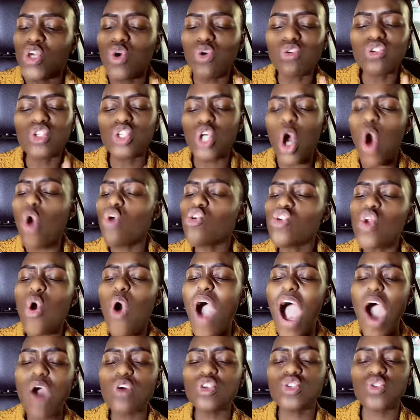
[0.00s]
You don't
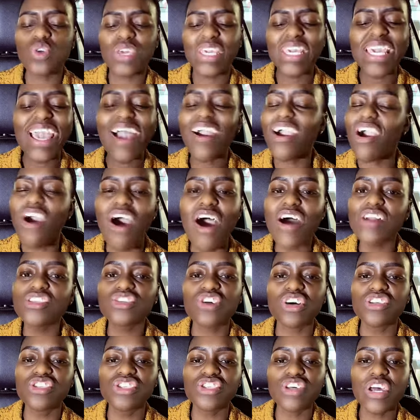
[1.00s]
know how to hear
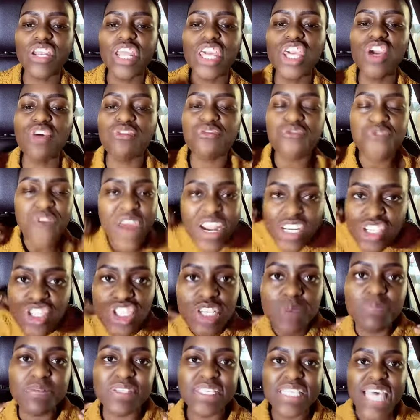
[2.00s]
God concerning your
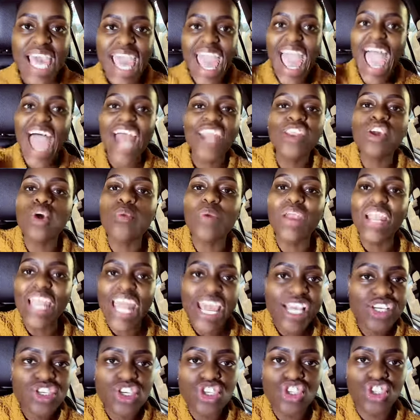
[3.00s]
friendships and your
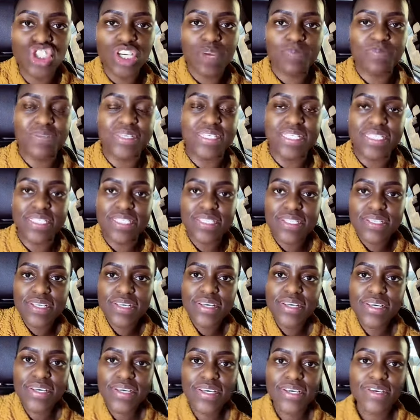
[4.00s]
relationships.
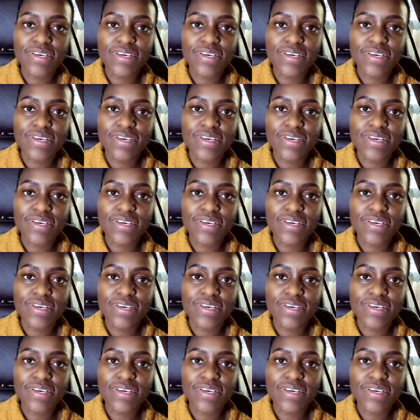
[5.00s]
